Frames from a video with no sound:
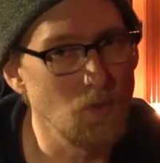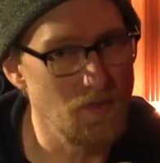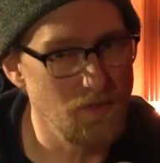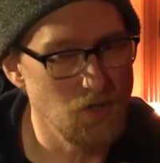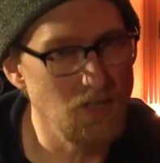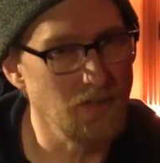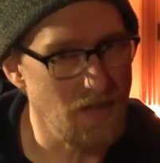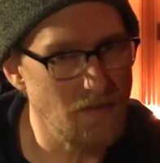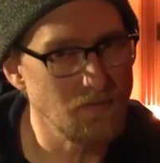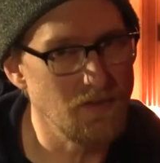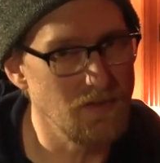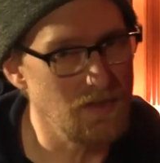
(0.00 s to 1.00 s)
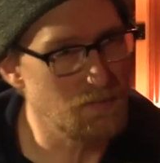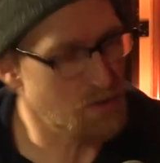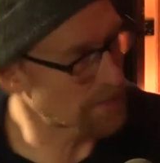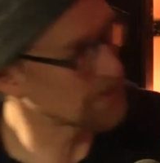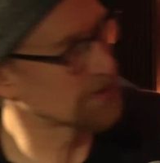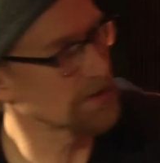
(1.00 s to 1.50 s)
the
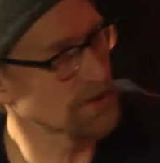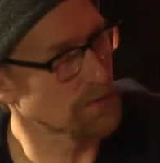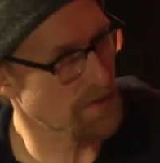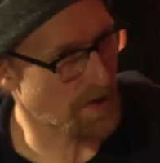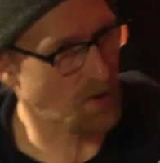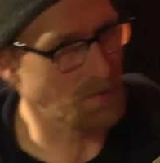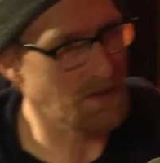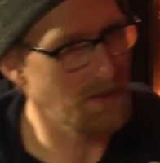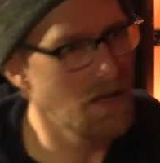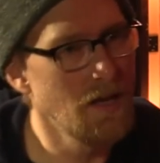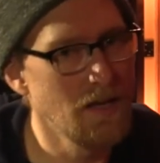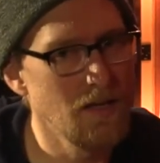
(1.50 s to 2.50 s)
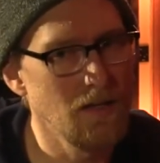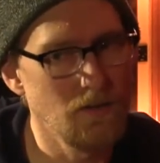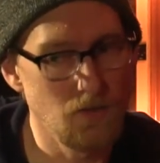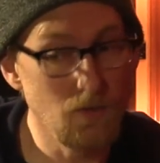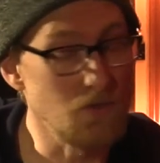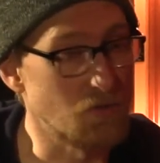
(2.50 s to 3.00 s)
premises without me.
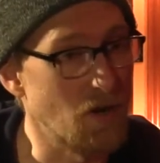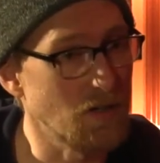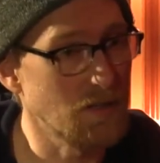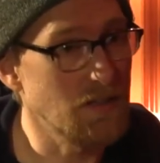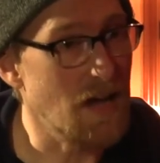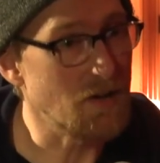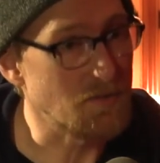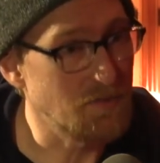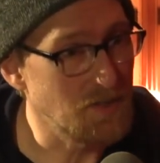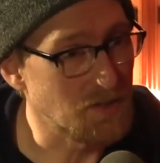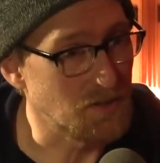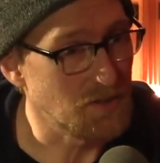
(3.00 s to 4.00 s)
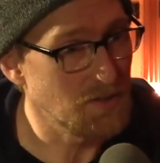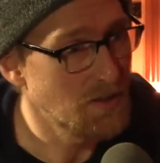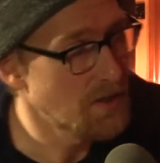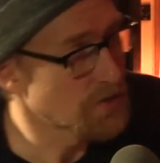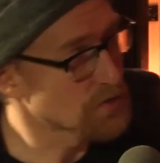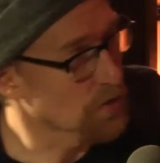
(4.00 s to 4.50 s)
She was drunk, got in her vehicle,
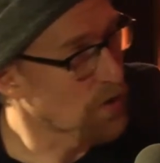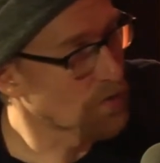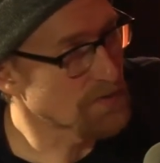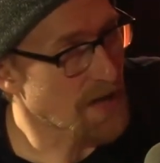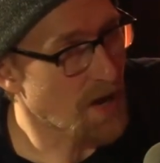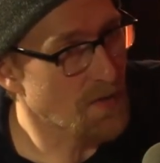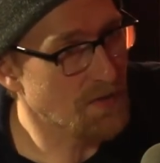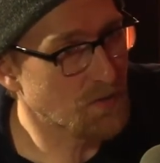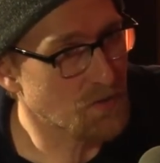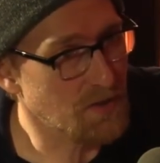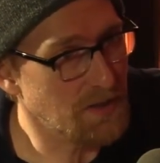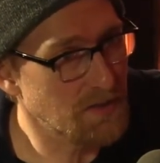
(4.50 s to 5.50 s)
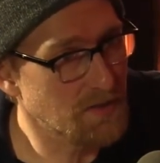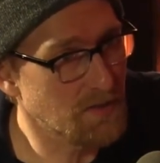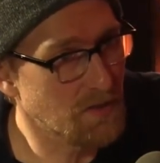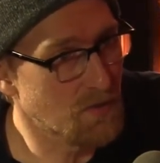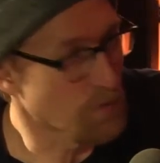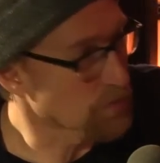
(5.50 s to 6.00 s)
drove down the street
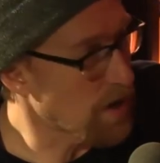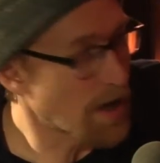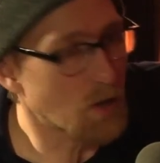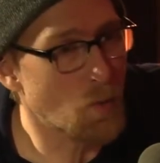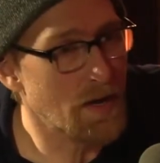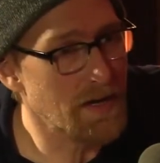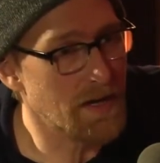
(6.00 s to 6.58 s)
the wrong way.